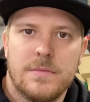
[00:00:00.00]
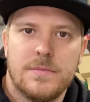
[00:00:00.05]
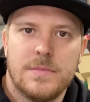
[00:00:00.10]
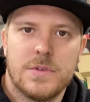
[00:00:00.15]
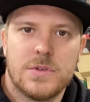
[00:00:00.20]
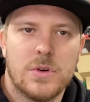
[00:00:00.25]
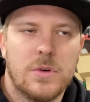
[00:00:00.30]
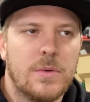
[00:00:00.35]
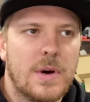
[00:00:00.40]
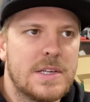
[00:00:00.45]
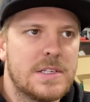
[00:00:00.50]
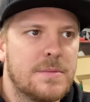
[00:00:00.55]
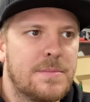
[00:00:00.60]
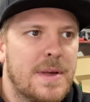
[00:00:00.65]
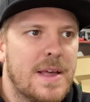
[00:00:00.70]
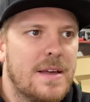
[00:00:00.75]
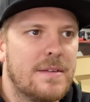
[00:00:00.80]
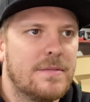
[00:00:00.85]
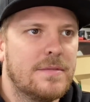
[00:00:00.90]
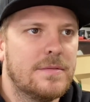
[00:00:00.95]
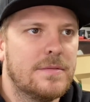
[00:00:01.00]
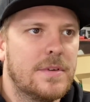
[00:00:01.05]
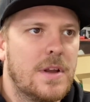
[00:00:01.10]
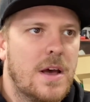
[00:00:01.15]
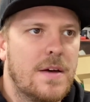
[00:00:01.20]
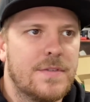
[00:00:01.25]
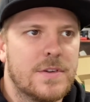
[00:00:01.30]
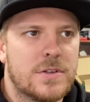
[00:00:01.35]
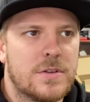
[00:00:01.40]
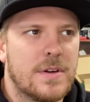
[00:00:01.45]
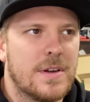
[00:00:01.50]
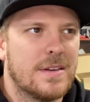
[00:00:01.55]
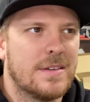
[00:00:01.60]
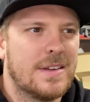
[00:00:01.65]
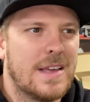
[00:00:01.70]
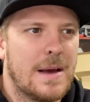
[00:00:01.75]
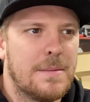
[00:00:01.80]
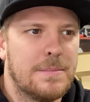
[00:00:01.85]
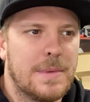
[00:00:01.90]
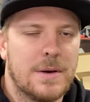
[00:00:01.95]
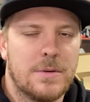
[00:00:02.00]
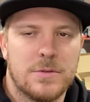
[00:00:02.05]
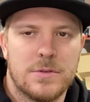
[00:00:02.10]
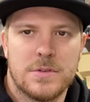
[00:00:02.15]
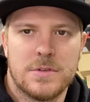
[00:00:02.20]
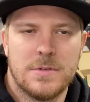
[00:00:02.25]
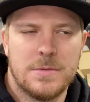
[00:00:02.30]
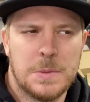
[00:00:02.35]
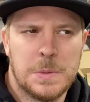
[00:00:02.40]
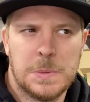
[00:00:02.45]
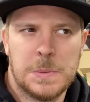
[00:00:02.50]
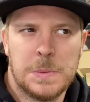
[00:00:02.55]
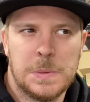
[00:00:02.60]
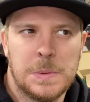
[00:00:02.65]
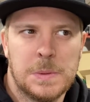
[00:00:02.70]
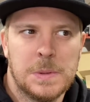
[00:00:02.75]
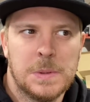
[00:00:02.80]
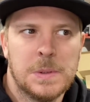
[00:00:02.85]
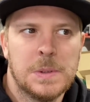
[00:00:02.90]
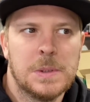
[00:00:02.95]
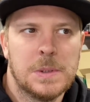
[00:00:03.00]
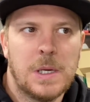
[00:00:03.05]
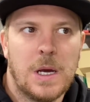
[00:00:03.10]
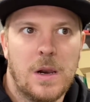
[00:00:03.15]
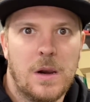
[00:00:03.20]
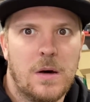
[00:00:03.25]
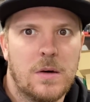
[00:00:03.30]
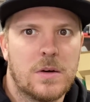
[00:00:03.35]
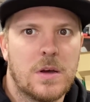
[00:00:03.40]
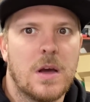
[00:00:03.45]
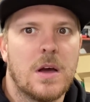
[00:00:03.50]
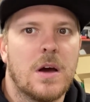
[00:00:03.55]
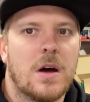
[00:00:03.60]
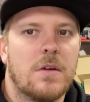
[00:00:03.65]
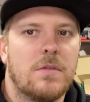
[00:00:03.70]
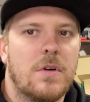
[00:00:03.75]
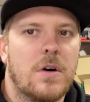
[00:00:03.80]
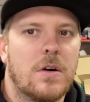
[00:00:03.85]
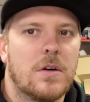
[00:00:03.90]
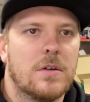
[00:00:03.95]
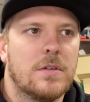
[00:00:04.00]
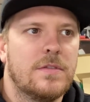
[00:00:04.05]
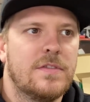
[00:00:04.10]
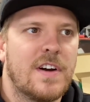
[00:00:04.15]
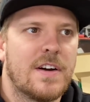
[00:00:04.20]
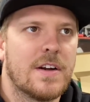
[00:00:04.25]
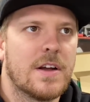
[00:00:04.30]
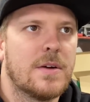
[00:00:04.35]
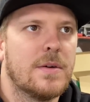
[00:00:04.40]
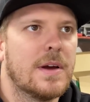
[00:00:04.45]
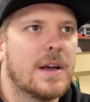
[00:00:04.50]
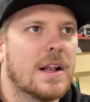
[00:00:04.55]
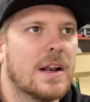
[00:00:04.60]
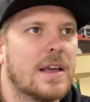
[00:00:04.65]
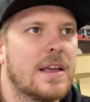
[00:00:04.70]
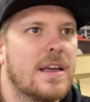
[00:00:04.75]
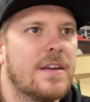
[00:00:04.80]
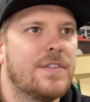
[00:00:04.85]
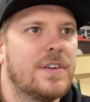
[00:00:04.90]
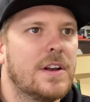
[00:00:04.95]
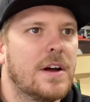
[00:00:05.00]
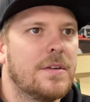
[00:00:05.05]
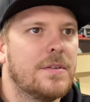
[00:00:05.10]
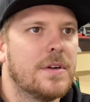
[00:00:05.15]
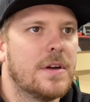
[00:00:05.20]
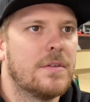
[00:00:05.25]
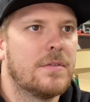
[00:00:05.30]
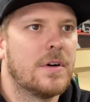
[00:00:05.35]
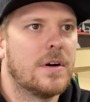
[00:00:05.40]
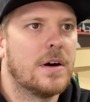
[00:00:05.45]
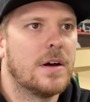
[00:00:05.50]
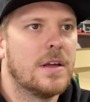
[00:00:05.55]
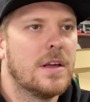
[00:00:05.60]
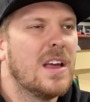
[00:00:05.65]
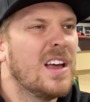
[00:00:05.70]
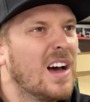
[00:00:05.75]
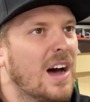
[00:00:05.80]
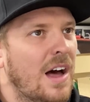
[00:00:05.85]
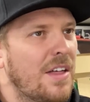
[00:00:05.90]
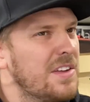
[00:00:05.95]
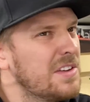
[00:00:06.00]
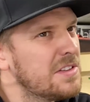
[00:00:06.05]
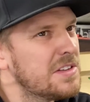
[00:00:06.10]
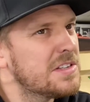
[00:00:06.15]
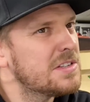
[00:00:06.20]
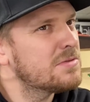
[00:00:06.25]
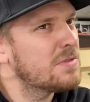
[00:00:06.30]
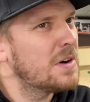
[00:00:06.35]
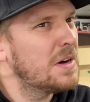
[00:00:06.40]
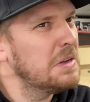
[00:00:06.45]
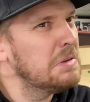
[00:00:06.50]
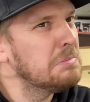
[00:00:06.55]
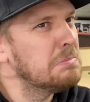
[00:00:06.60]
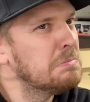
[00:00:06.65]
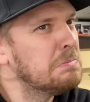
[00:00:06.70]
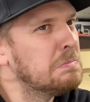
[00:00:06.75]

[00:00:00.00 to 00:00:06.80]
It's always a bit nervous doing cam belts. A lot can go wrong very quickly if you don't do it right. I think this is right.